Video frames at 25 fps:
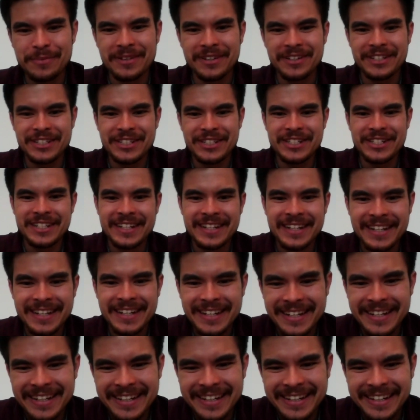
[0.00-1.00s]
much.
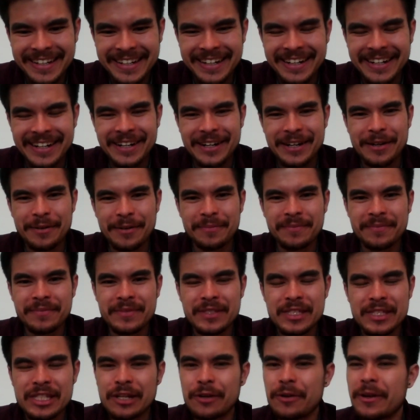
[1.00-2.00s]

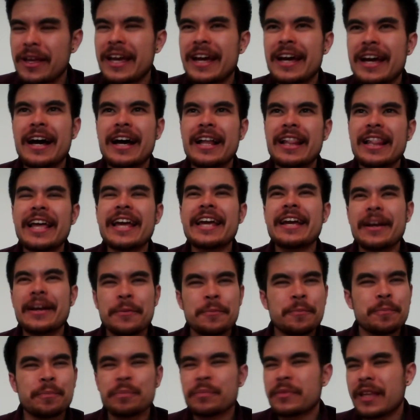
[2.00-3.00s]
So yeah, like
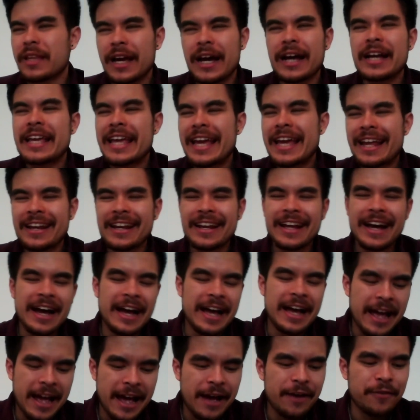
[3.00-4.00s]
again,
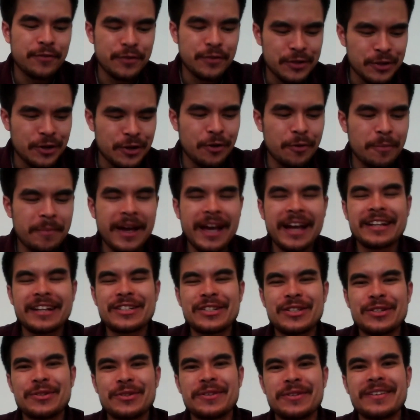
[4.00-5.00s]
I have to go back
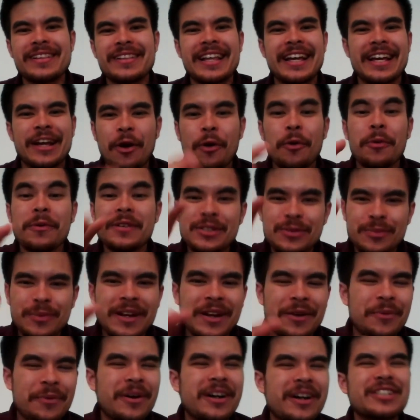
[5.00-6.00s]
to like always when
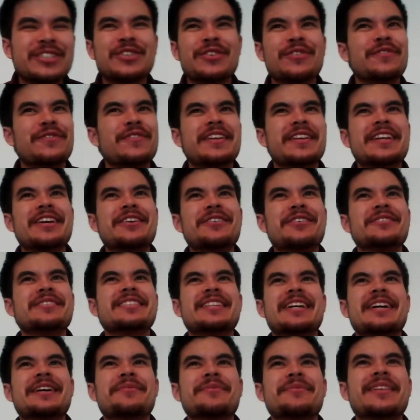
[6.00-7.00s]
I watch your
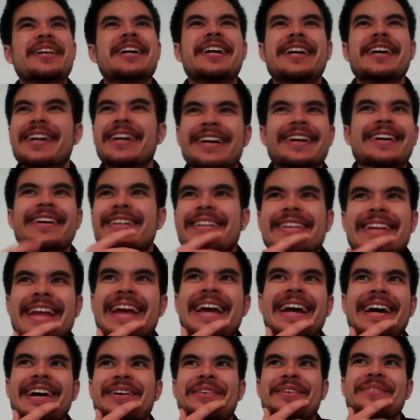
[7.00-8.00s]
videos, I'm like,
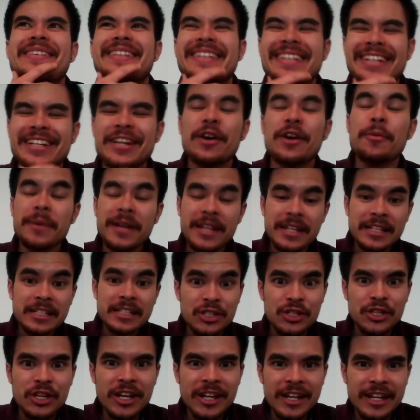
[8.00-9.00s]
damn, you know. But
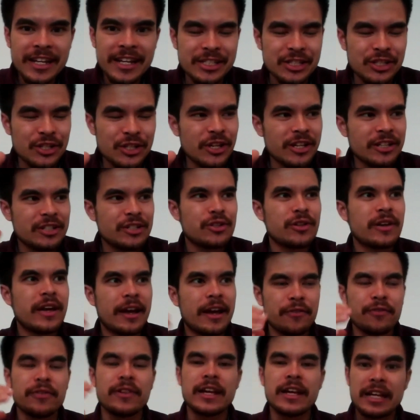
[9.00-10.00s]
it's good. It's good to
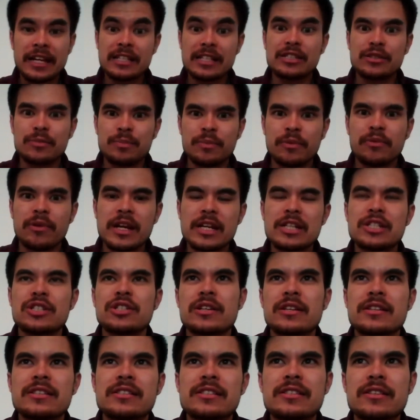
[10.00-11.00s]
have like
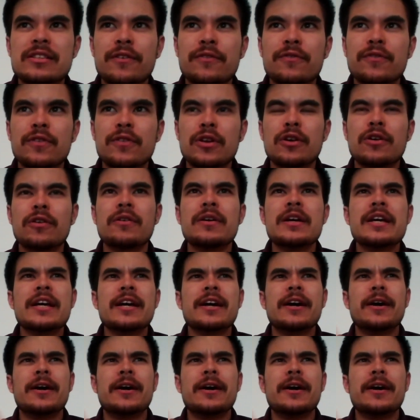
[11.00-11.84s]
inspiration and stuff, you know.